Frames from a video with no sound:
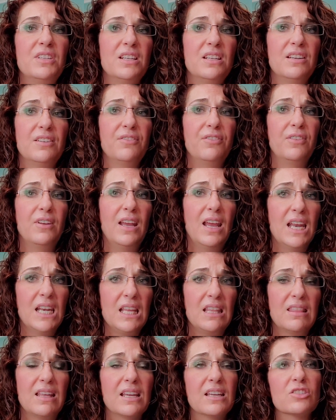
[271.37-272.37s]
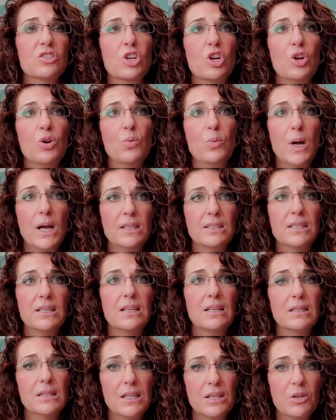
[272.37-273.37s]
and if anything, it's corrected
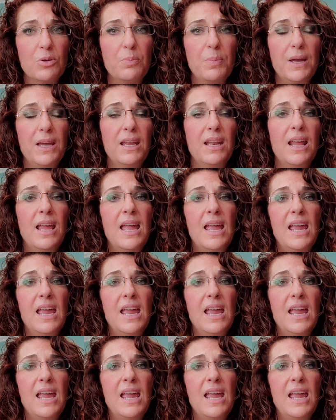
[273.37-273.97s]
a little bit.